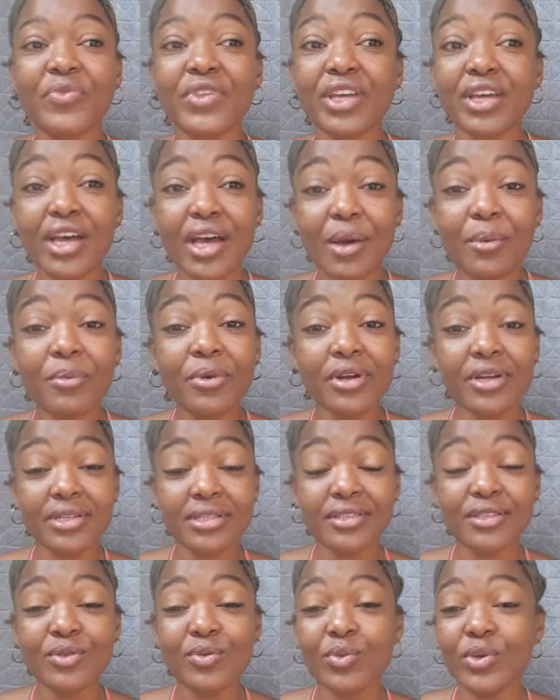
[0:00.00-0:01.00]
The calm
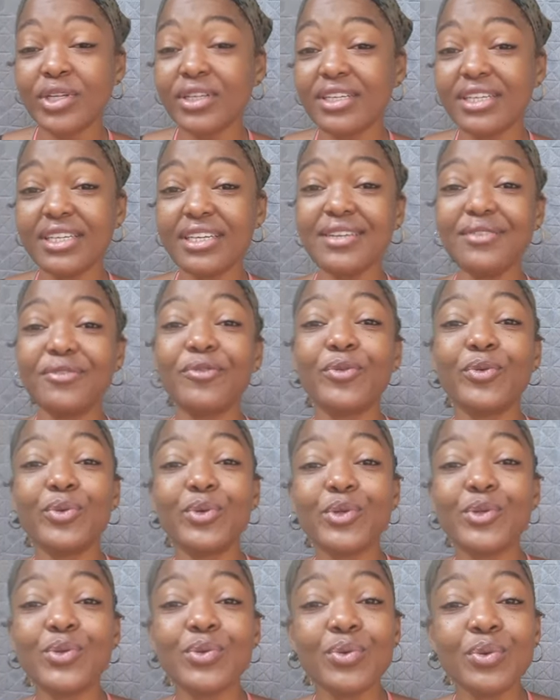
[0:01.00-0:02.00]
person will eat
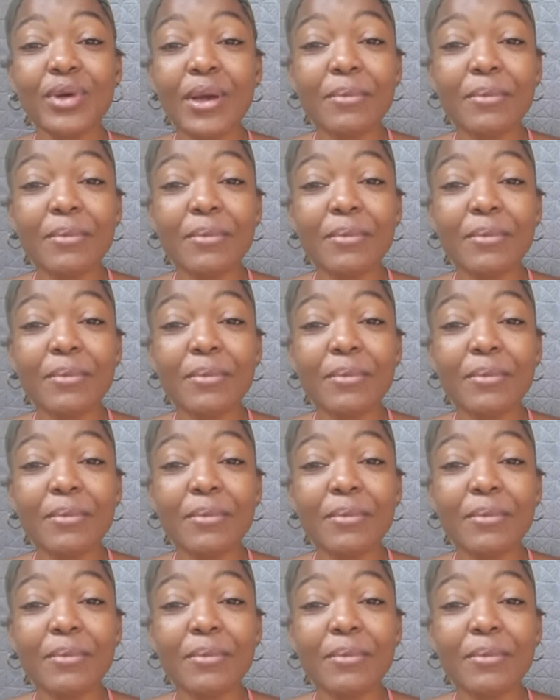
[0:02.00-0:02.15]
food too,